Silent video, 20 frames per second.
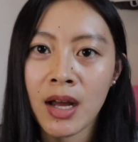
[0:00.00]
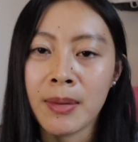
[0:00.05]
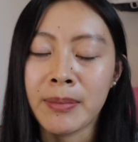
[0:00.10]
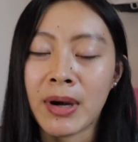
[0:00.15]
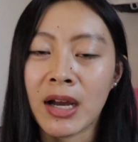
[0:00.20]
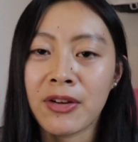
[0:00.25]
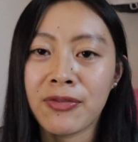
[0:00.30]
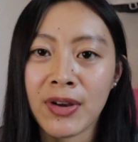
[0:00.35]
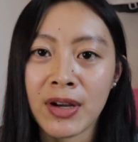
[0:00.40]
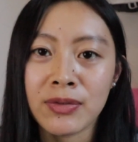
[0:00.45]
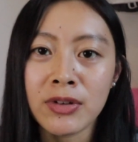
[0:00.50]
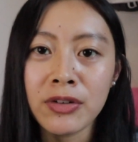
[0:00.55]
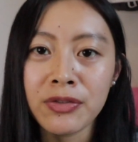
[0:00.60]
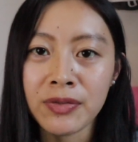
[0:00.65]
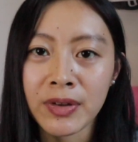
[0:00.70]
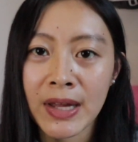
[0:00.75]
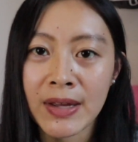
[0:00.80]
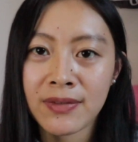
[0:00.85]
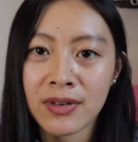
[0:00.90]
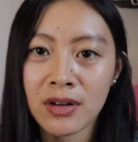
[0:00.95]
My favorite
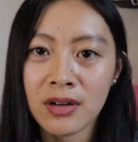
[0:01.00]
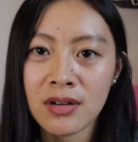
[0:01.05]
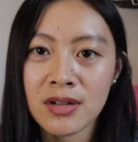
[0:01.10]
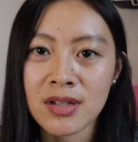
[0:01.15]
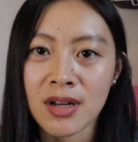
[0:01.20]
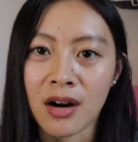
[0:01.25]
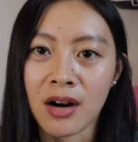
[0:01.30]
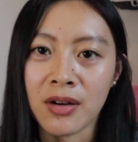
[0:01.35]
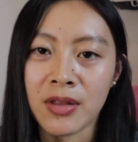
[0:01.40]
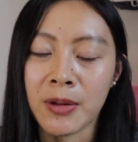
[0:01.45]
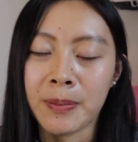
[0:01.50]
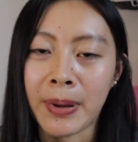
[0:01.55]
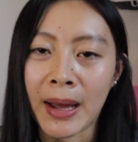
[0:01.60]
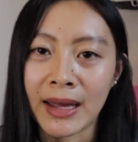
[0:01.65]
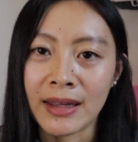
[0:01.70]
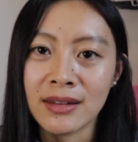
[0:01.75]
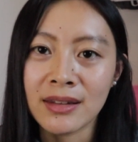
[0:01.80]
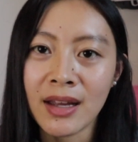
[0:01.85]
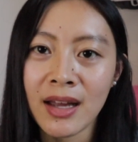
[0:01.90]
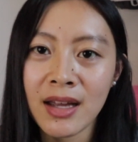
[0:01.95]
flavors are the
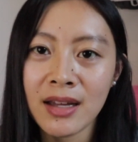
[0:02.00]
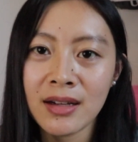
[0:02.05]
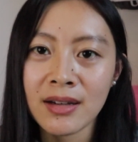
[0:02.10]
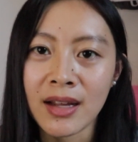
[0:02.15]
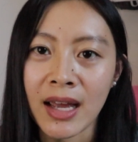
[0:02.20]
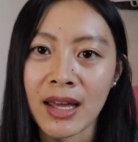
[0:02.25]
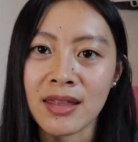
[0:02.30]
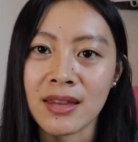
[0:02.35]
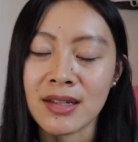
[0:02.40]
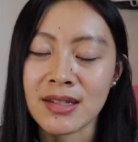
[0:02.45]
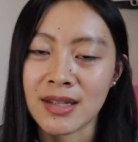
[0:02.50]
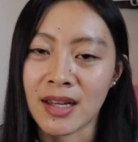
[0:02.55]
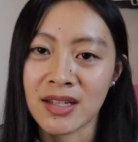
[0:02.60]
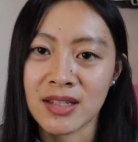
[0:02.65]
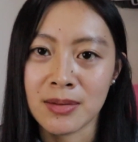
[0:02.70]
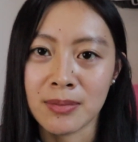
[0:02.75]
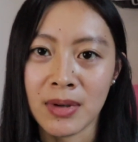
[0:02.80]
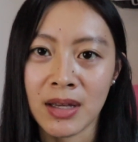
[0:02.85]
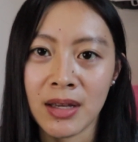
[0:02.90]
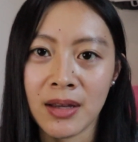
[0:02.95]
Pandan and the
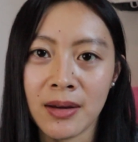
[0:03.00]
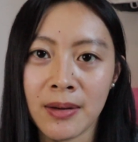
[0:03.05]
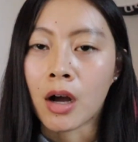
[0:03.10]
Sesame.